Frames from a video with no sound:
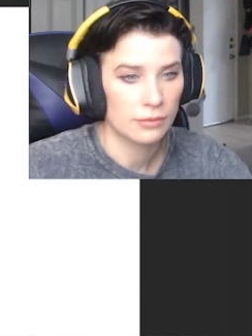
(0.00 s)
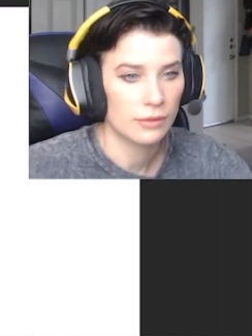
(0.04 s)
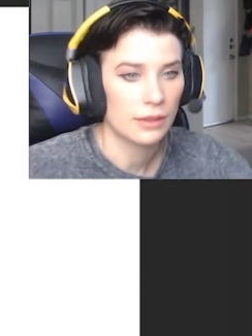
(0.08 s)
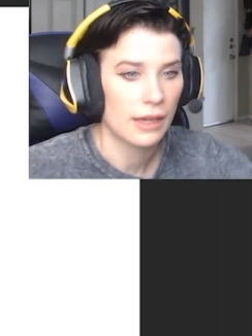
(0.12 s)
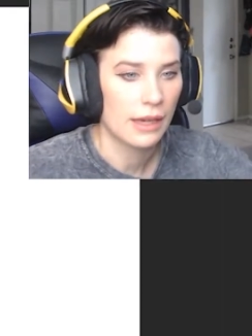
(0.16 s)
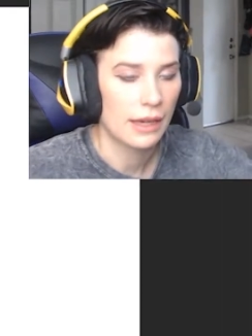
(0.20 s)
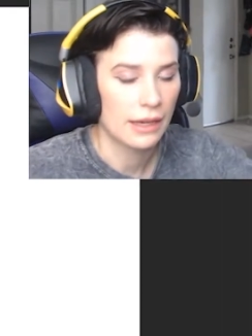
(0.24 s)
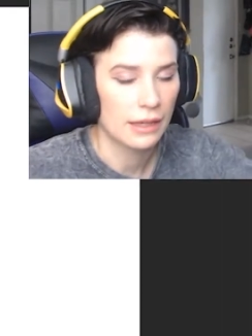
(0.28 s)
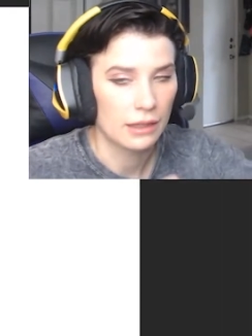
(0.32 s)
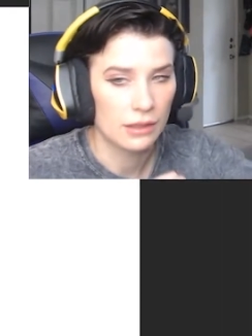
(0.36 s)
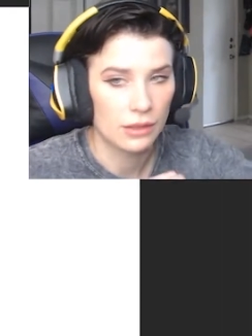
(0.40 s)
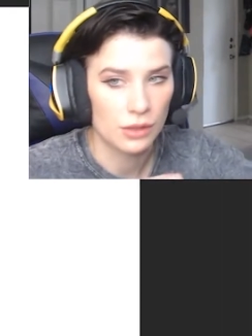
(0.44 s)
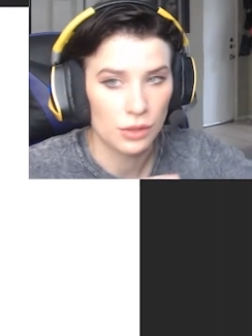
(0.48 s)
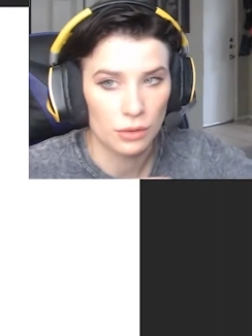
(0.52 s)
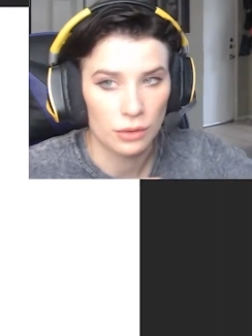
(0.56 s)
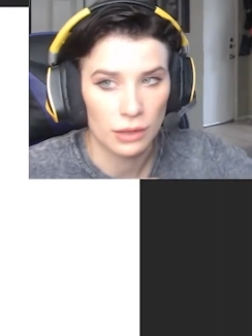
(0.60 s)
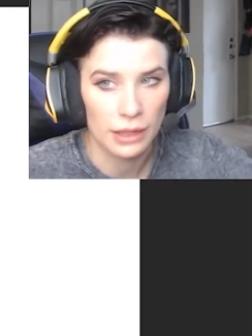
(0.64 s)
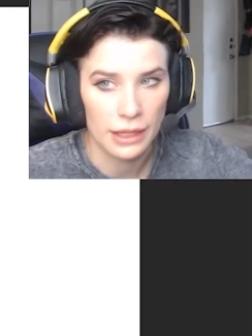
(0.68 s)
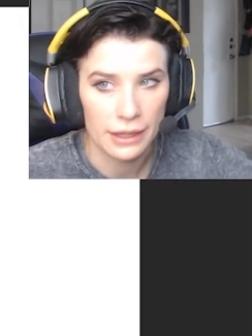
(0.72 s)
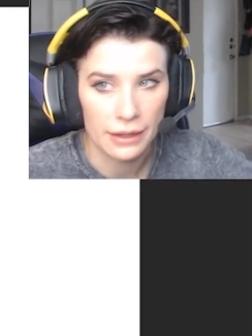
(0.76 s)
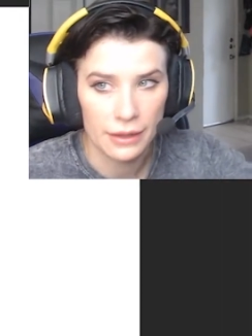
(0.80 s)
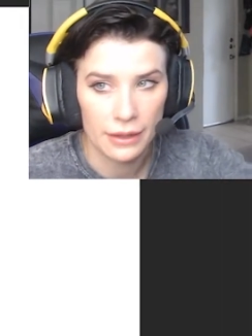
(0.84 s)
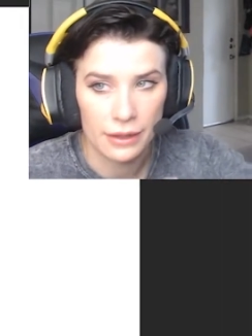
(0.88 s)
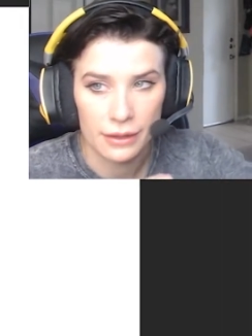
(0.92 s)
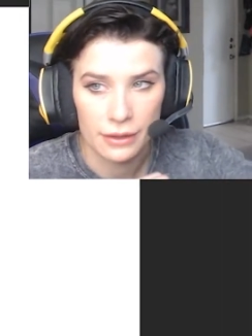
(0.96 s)
Add a new
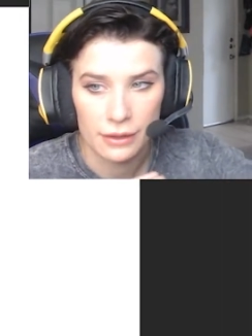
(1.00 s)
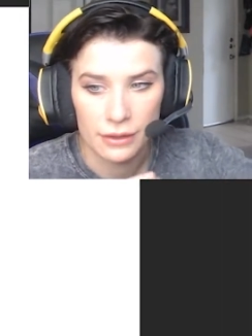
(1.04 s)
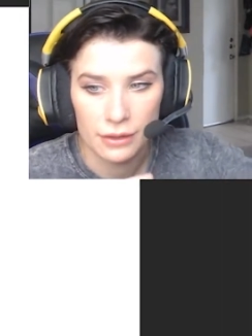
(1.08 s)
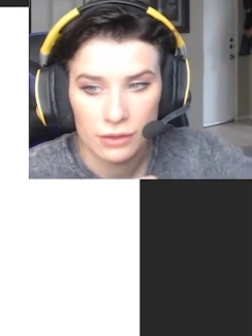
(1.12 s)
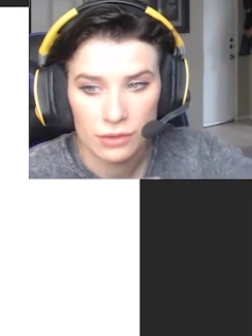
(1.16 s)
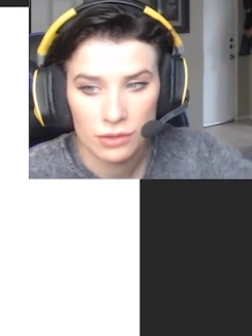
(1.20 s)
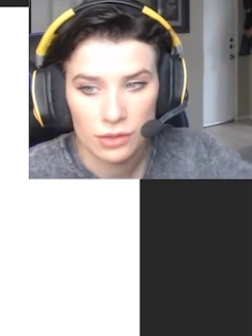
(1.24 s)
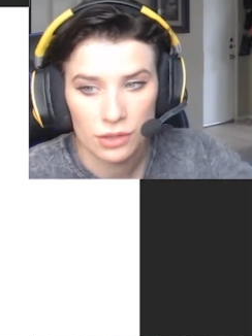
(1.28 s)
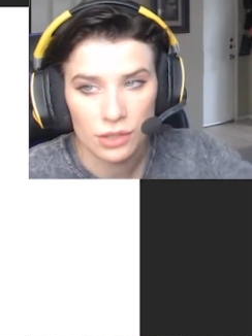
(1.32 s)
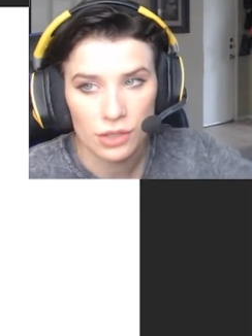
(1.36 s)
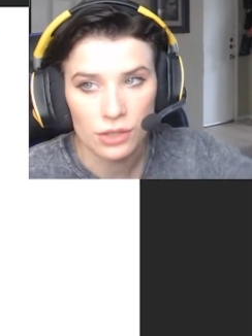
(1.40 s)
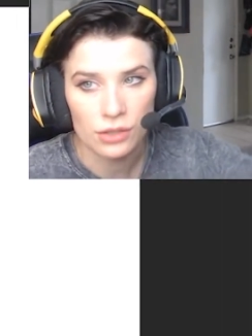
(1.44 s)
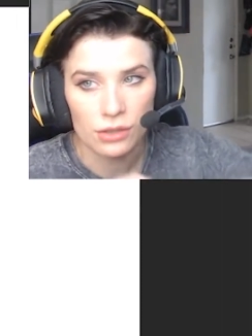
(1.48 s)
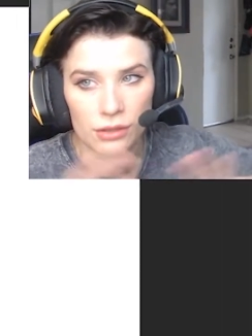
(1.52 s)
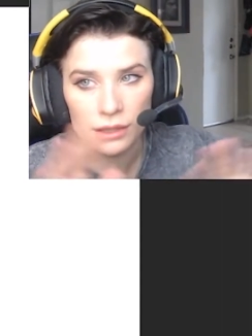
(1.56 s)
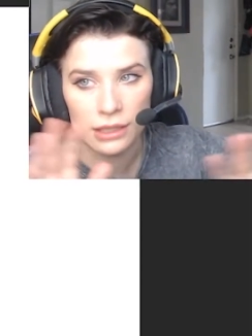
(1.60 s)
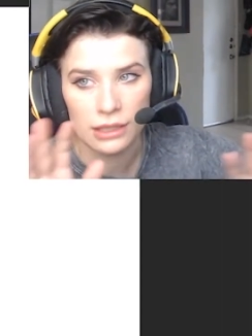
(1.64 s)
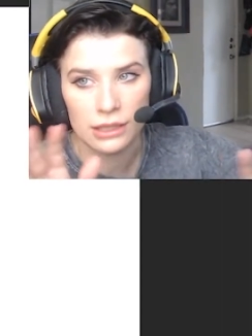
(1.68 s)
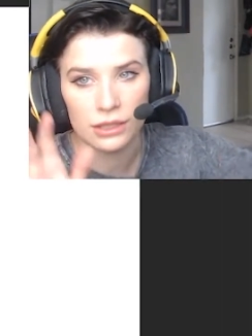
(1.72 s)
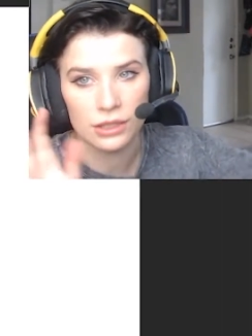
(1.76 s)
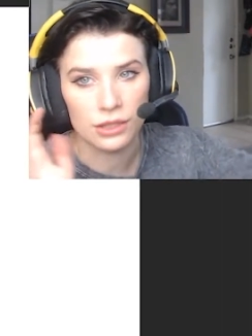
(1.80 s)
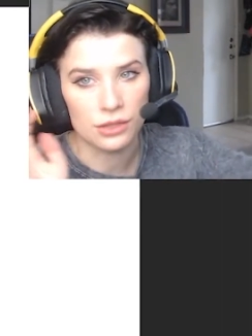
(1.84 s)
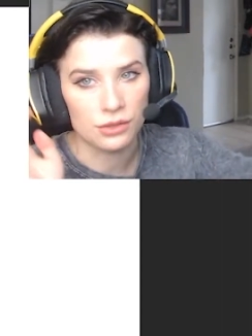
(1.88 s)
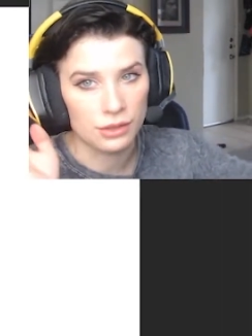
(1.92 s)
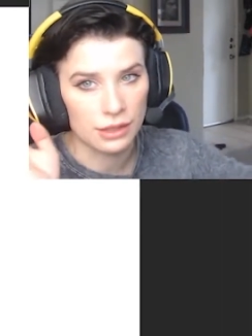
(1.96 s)
layer. So you don't need to
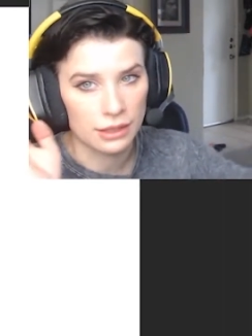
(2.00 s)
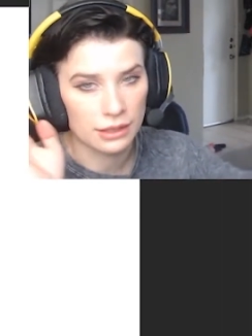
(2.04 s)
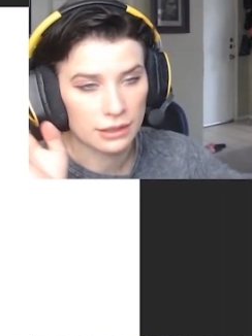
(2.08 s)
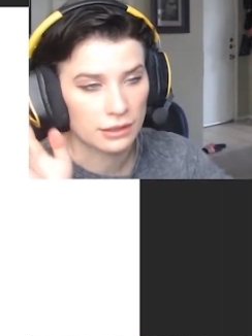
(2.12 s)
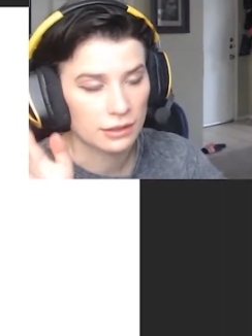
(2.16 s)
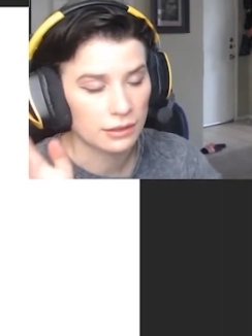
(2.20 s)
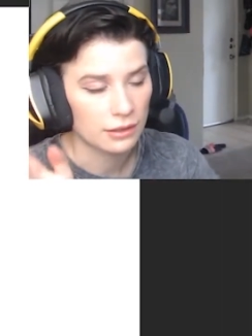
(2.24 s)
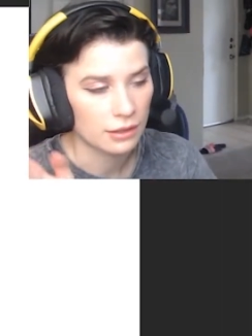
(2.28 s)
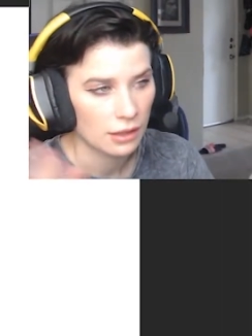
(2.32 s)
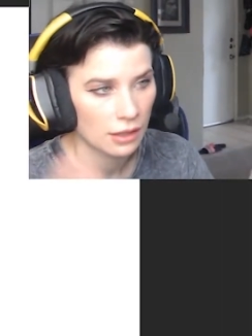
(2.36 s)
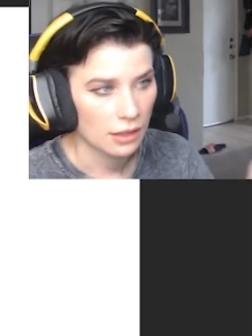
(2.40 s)
do this.